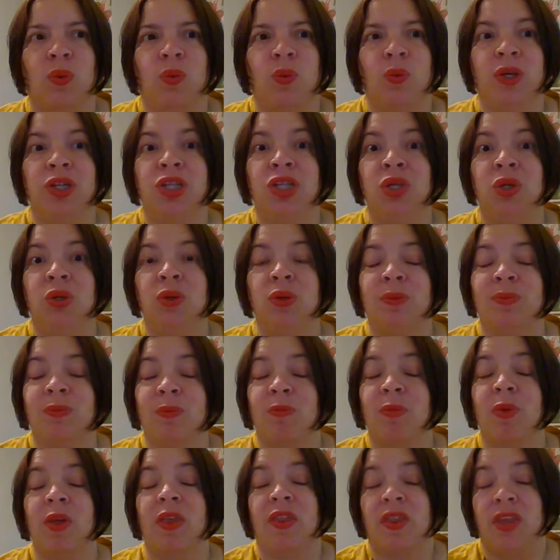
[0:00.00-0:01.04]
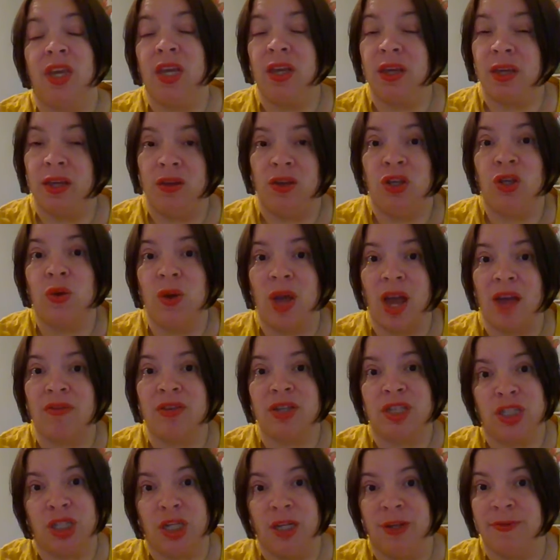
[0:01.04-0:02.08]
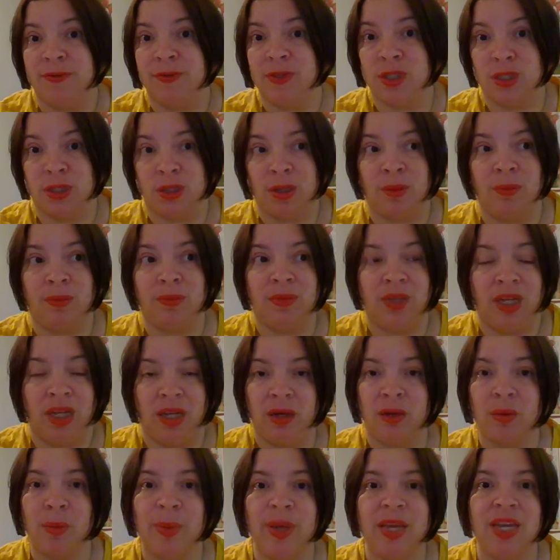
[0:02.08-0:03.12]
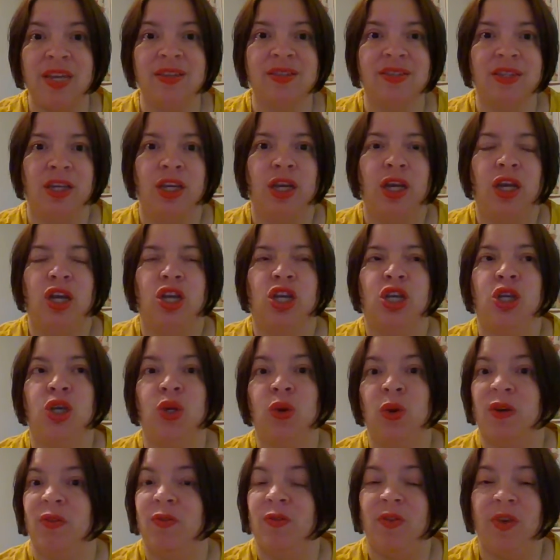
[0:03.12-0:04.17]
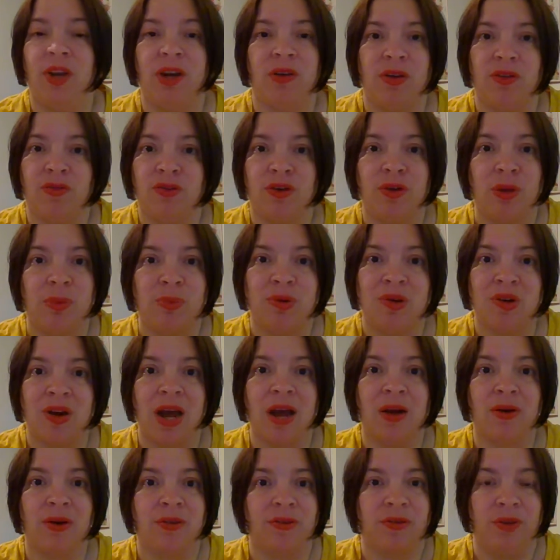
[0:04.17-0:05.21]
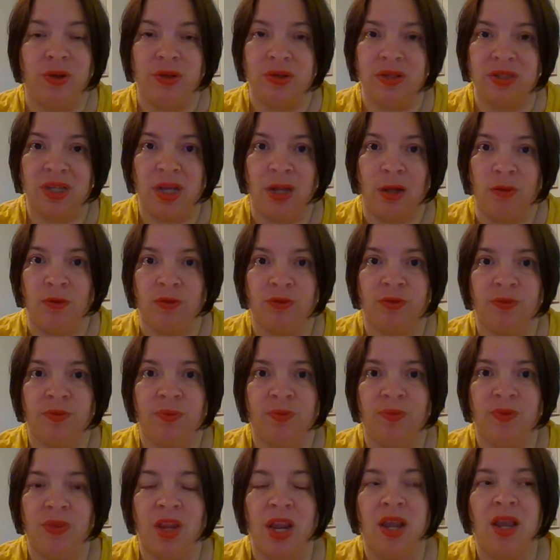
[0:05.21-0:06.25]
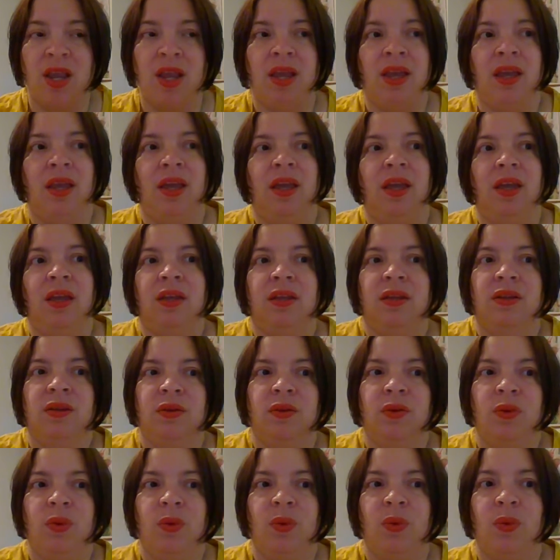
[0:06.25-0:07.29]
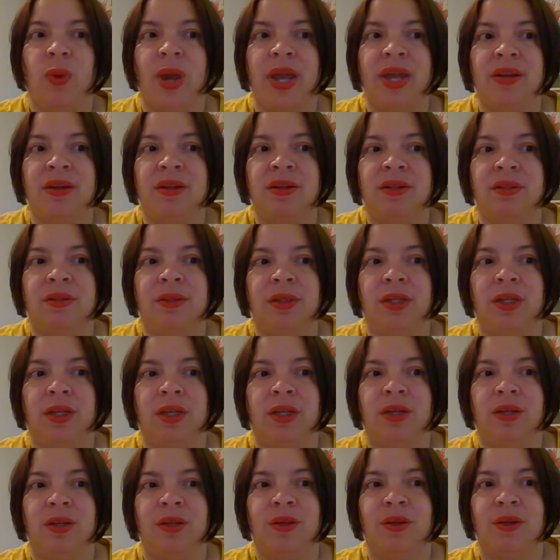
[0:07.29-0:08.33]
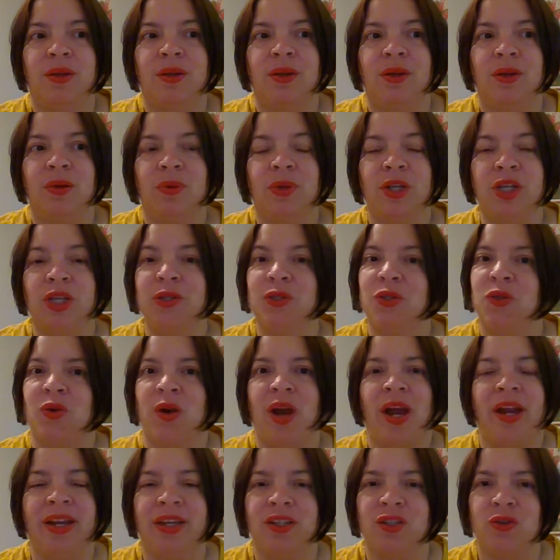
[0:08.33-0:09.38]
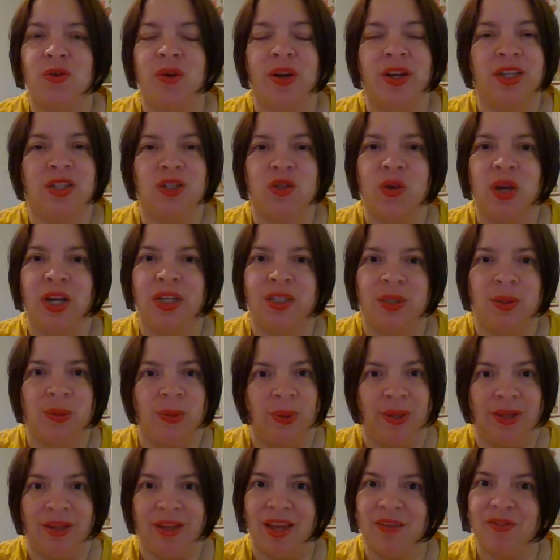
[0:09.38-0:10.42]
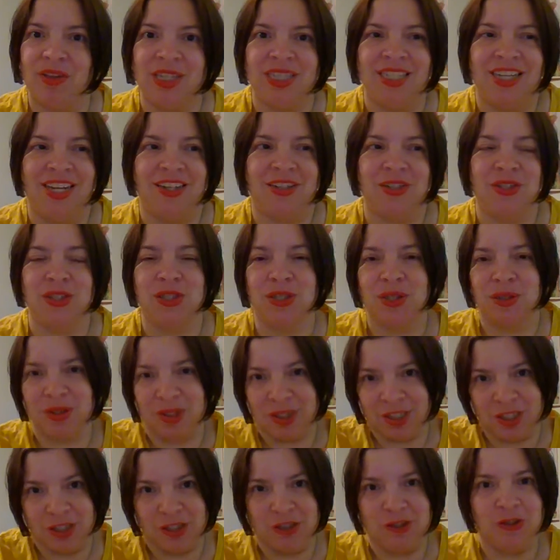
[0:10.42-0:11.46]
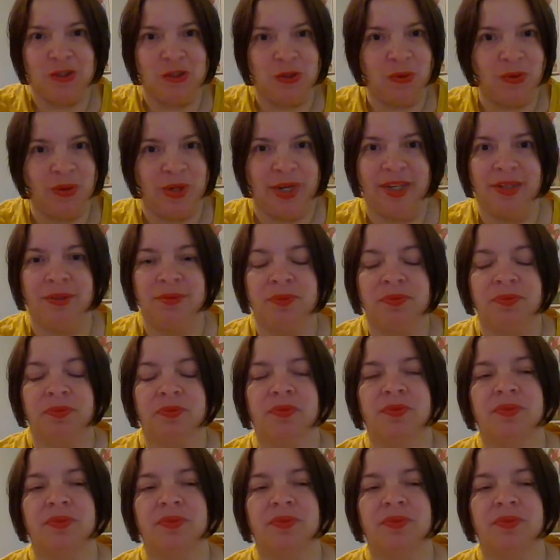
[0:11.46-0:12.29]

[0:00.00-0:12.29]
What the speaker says: when you think you have achieved some inner peace, you are very, very proud of yourself. When you try and try and try to levitate and suddenly you do it,